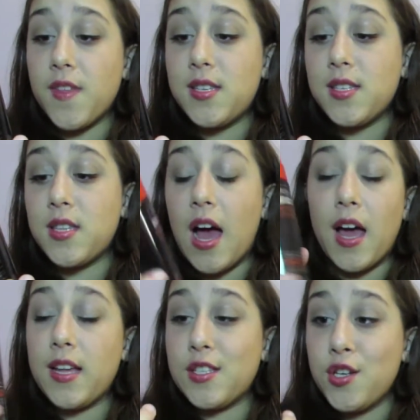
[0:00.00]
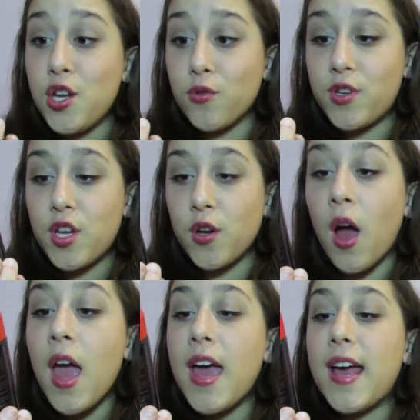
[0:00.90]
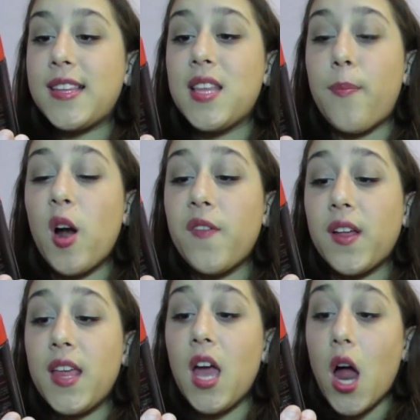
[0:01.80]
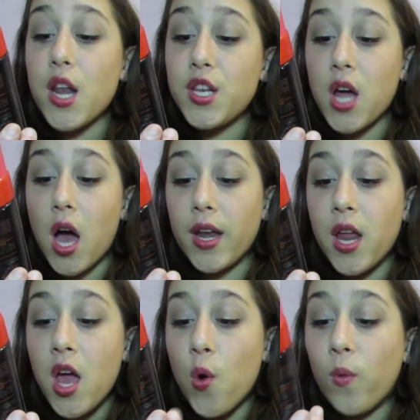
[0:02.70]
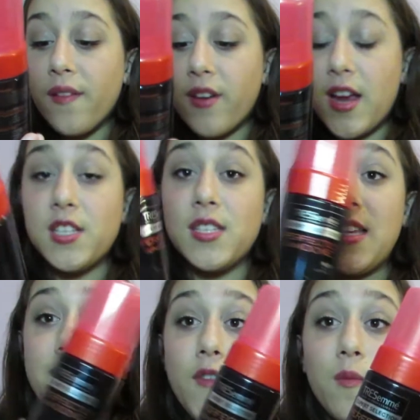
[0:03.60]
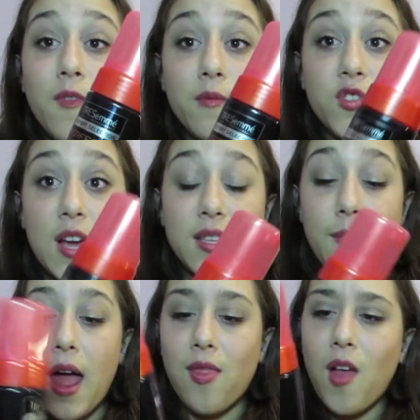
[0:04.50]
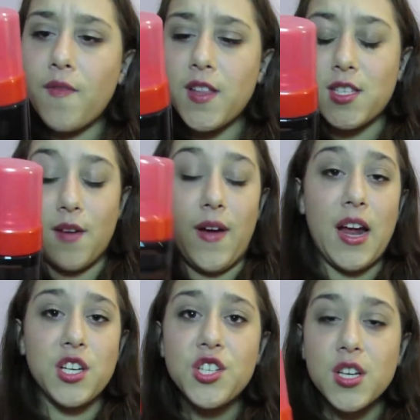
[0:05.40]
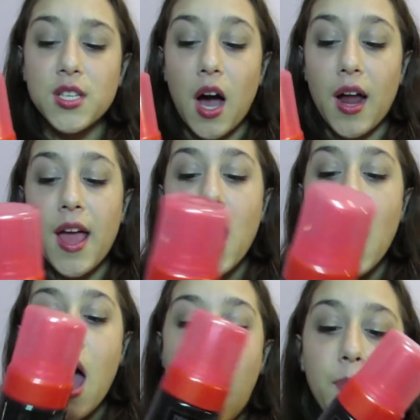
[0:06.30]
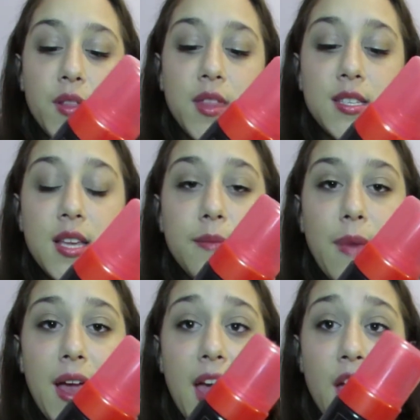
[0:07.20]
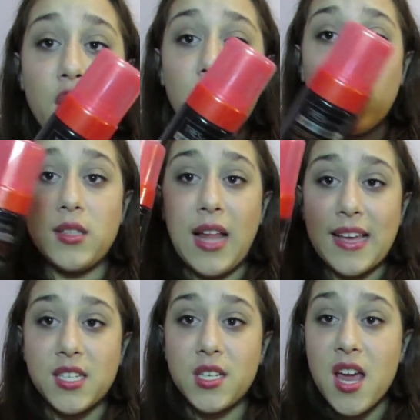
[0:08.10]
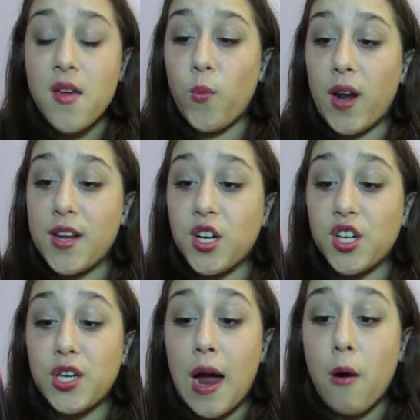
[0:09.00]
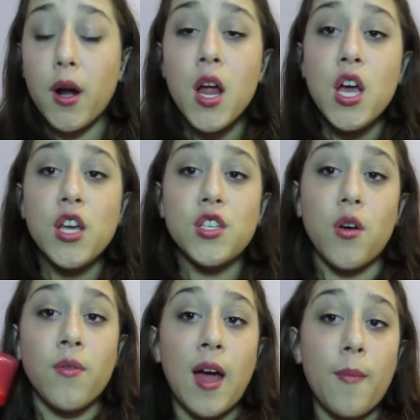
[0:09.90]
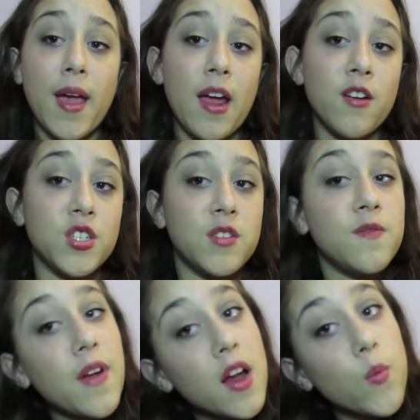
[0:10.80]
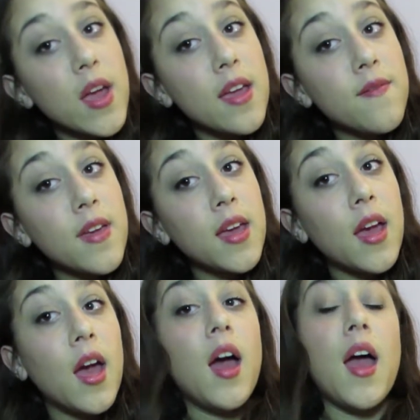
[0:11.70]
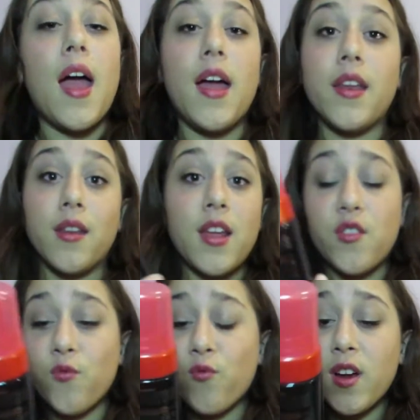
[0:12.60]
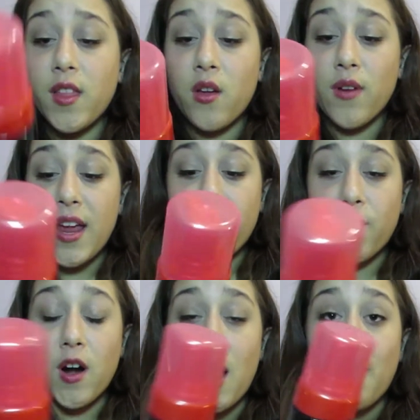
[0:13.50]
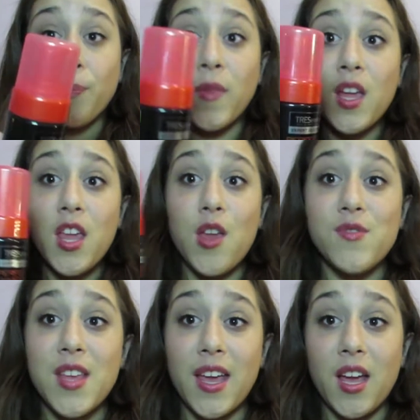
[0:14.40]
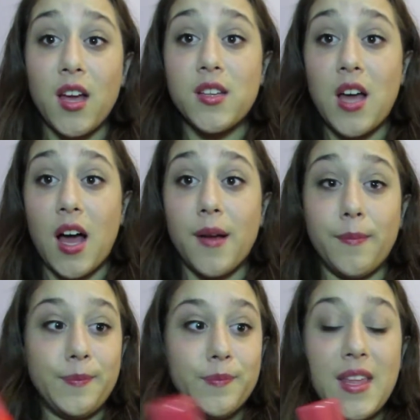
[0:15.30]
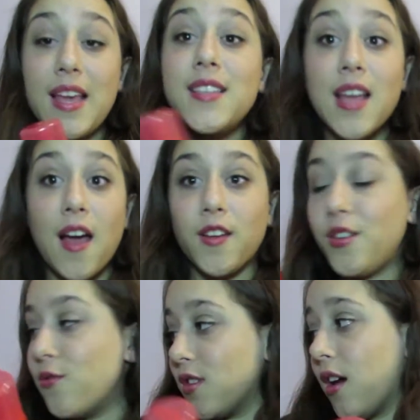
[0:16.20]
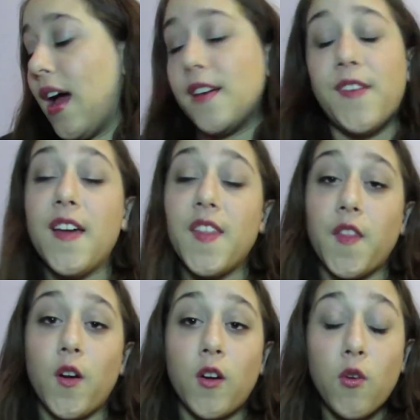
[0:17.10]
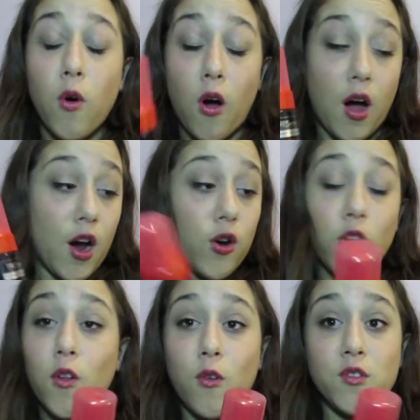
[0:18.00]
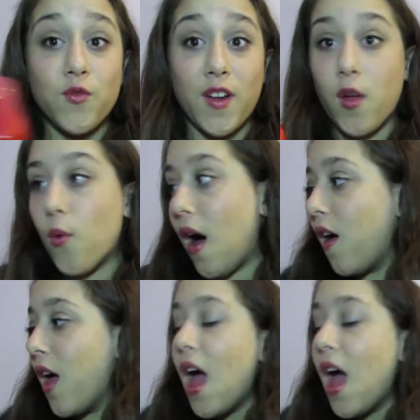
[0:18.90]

This is it's new too. It's the Perfectly Undone Wave Creation Seafoam from Tresemme. I love this stuff. I actually just got it. I put this in my hair last night when I took a shower. So now my hair is just very wavy, and it's really great for using heat styling tools on. I find that the curl holds really well.